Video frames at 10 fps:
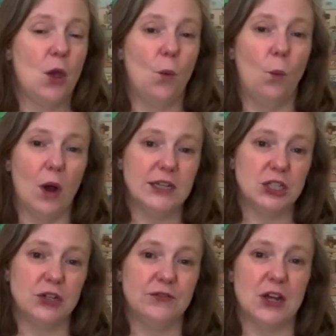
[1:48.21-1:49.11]

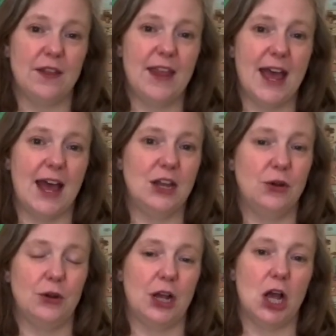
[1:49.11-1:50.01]
Once you've done that, you're
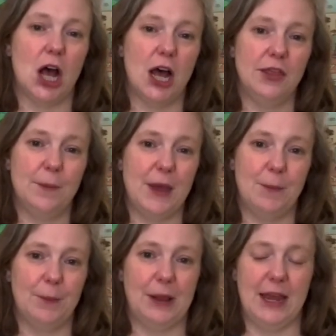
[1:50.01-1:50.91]
going to cut the
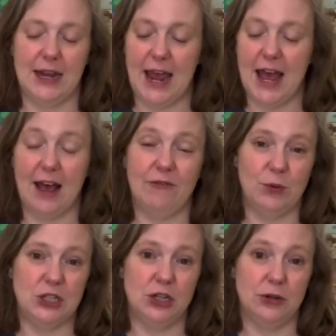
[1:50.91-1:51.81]
paper plate in half,
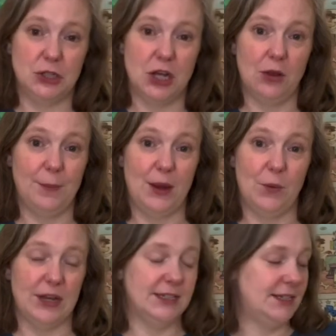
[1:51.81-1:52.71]
which your adult might
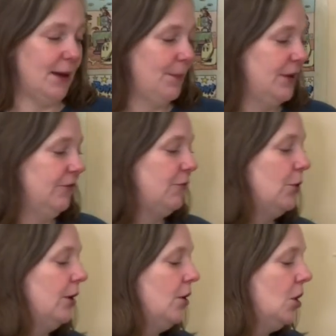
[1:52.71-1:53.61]
want to step in
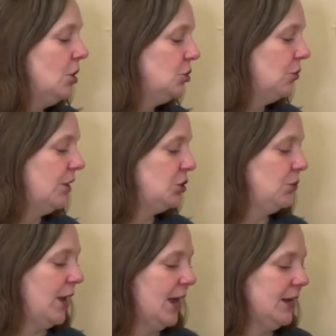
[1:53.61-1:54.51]
for, so that
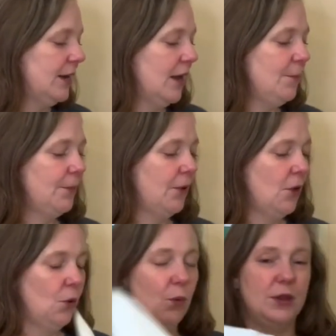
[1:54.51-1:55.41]
you end up
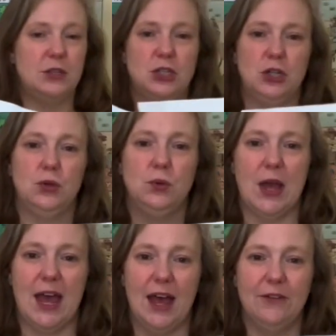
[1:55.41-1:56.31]
with 2
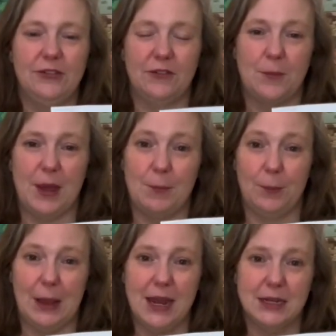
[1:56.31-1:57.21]
halves of a paper
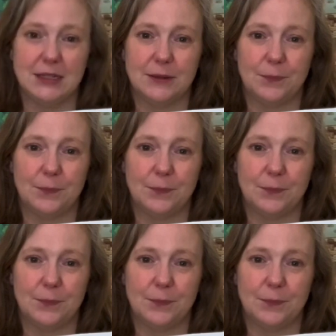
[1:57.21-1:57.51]
plate.